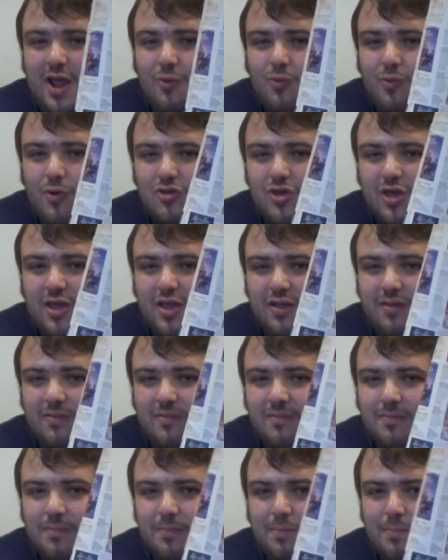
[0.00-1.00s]
I wish I could
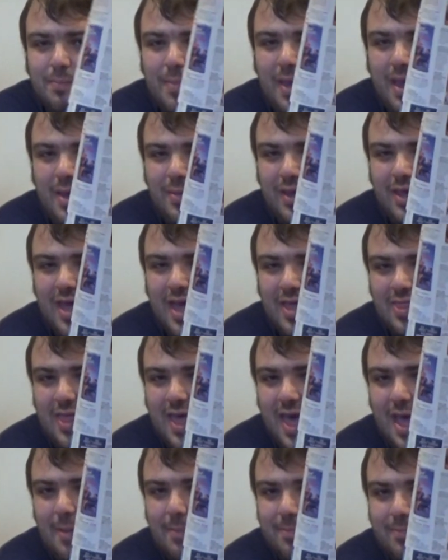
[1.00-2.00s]
maybe get
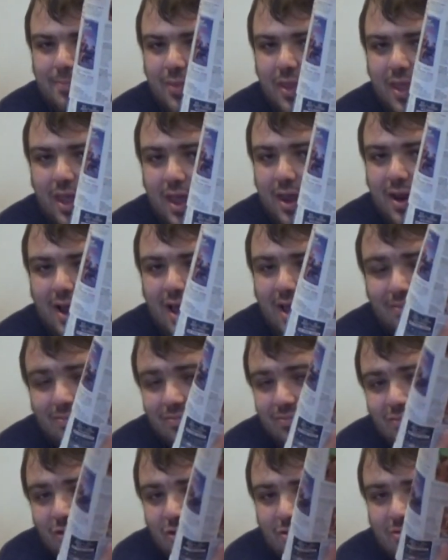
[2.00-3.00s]
that. And I
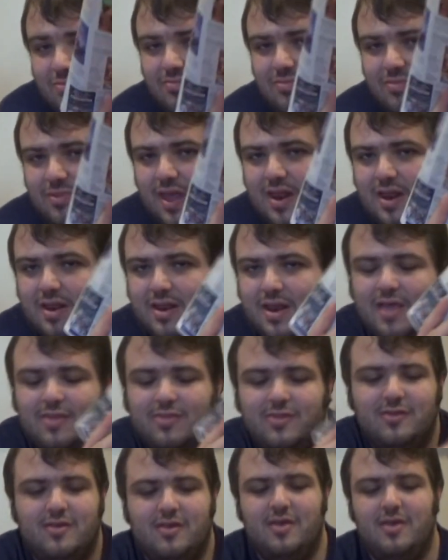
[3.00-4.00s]
just didn't
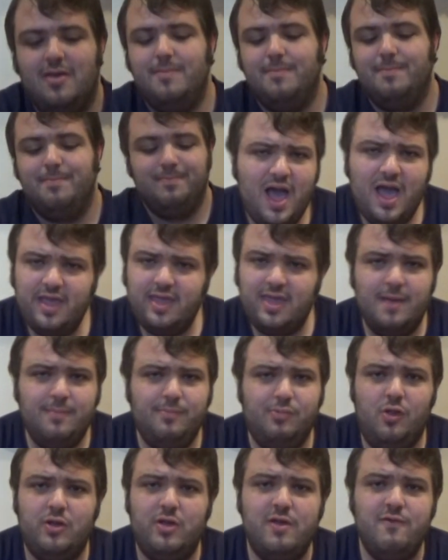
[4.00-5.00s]
at the time. I
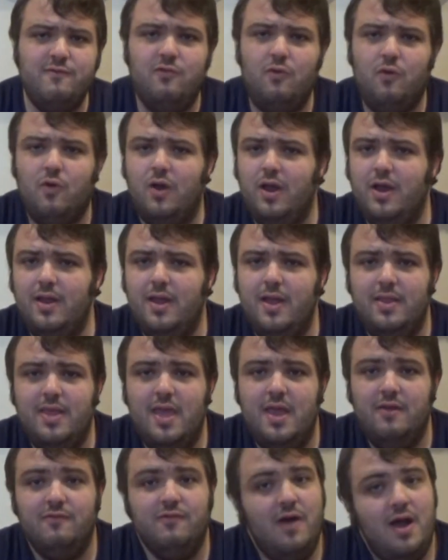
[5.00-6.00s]
kept looking for it, and
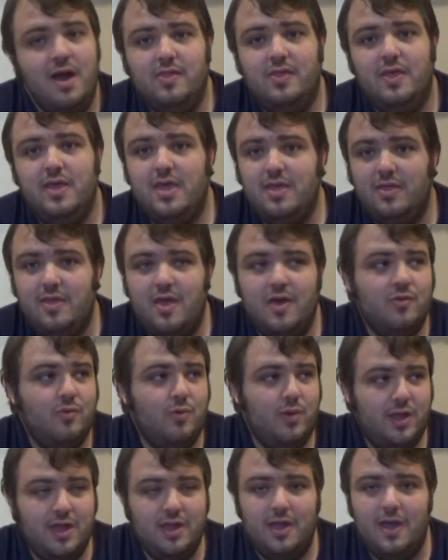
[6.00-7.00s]
then finally, the other
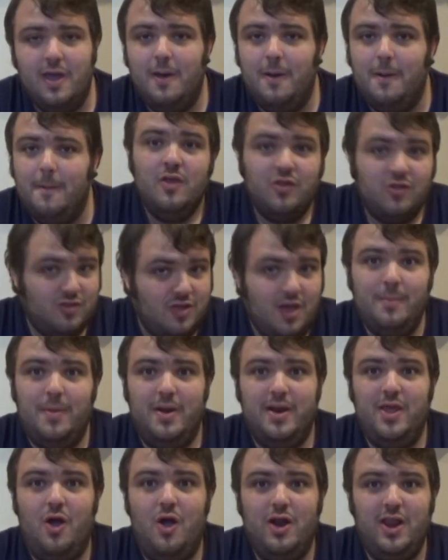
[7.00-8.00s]
week ago,
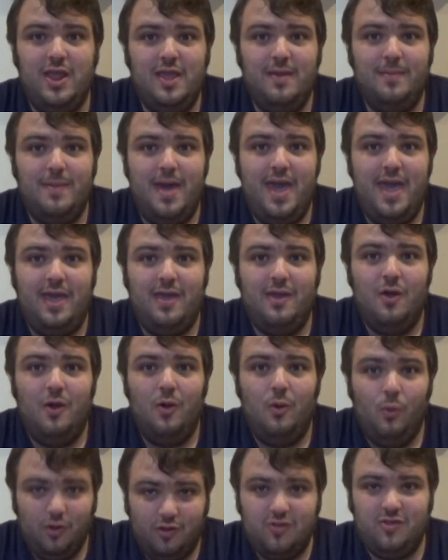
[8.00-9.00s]
somebody on eBay
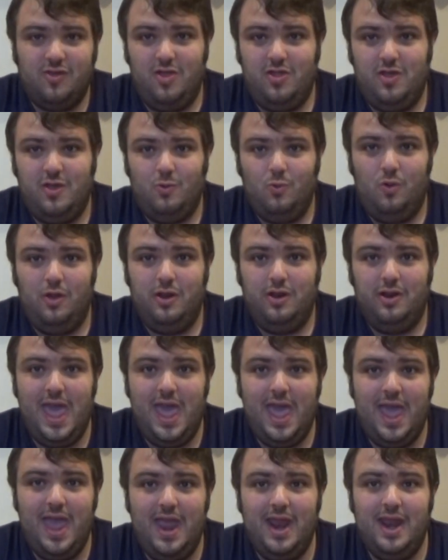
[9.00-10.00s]
was selling one.
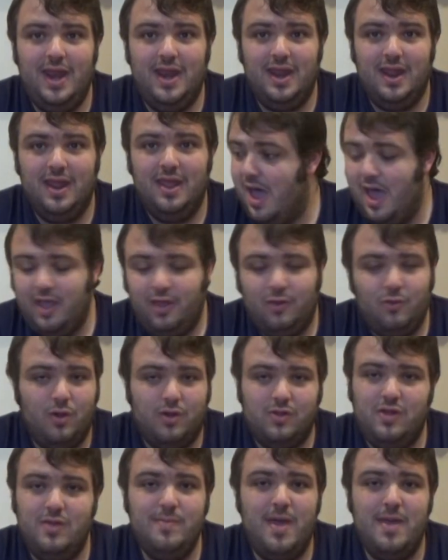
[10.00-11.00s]
And I
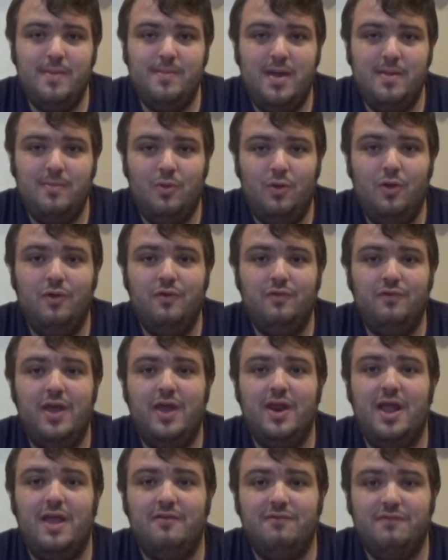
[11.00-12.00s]
quickly made my move,
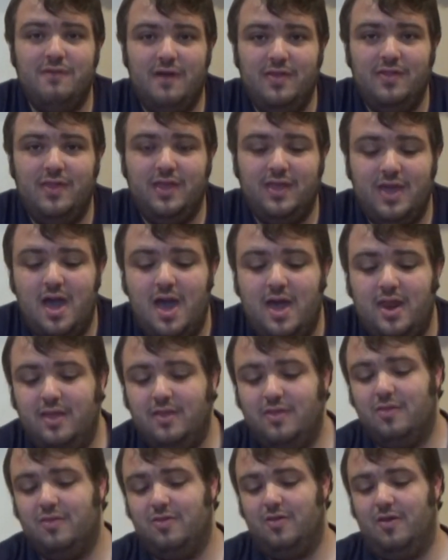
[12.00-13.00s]
and I finally got
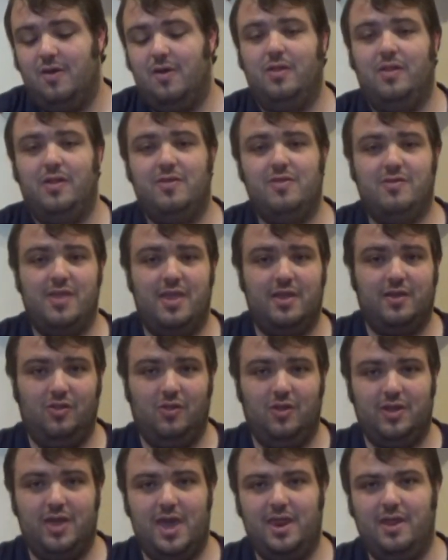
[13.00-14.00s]
it. So let's take a
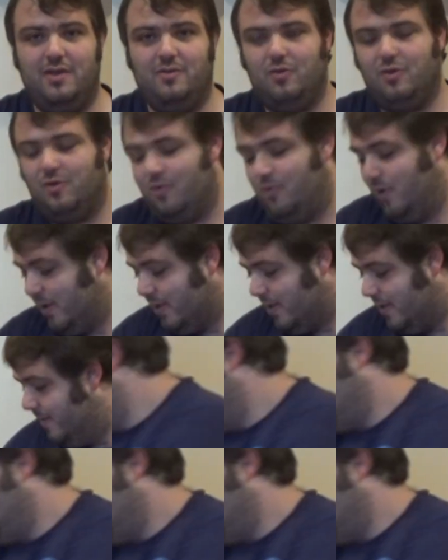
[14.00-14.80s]
look at it real quick.